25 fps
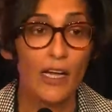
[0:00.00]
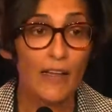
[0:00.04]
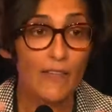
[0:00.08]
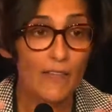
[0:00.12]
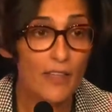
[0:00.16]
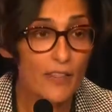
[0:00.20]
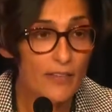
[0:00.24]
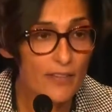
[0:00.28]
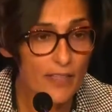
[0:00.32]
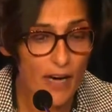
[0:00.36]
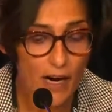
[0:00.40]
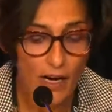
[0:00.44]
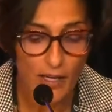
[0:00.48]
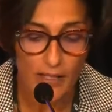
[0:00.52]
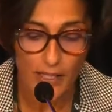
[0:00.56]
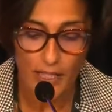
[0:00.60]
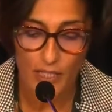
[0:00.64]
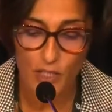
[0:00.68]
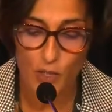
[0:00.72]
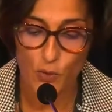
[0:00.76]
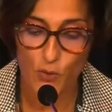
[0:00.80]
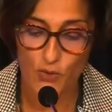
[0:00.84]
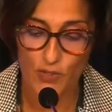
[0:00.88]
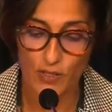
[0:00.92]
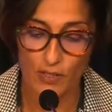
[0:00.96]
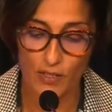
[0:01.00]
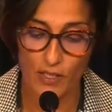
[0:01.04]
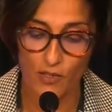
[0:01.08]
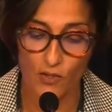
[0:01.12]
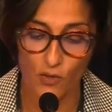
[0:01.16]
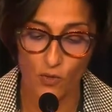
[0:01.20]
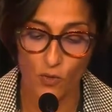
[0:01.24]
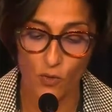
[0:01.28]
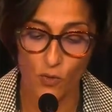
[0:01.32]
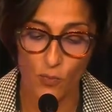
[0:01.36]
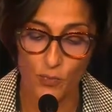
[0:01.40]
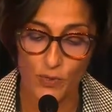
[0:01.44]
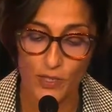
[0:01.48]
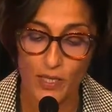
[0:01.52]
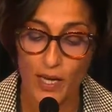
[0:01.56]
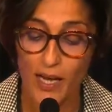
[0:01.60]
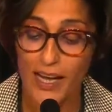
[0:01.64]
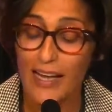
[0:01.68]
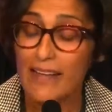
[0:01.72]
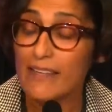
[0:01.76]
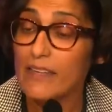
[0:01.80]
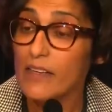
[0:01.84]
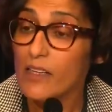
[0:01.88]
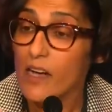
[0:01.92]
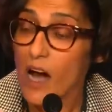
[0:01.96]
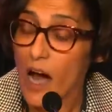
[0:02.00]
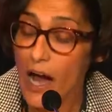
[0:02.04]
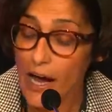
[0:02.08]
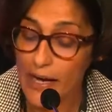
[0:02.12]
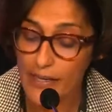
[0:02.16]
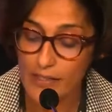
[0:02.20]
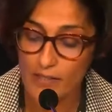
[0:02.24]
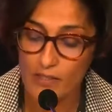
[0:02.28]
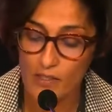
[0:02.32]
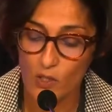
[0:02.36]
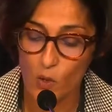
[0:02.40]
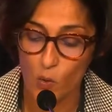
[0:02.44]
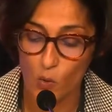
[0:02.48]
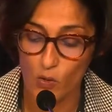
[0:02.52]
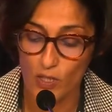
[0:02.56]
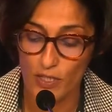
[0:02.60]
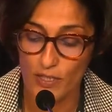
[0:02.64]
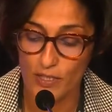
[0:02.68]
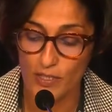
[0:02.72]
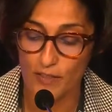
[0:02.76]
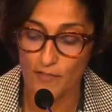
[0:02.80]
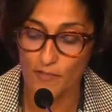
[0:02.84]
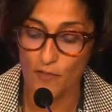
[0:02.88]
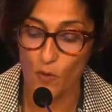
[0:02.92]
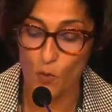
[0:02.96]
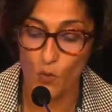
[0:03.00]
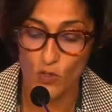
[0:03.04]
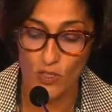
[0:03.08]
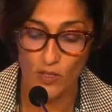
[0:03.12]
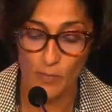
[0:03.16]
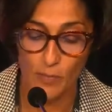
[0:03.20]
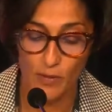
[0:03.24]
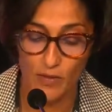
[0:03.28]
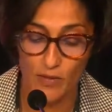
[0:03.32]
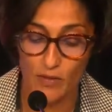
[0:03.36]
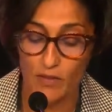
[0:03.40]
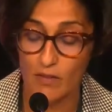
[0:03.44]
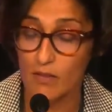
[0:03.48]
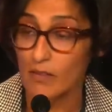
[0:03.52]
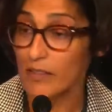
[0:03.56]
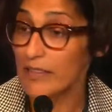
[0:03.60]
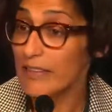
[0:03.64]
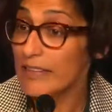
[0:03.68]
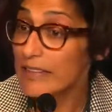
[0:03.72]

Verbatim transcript: the target user groups, the highest quality affordable,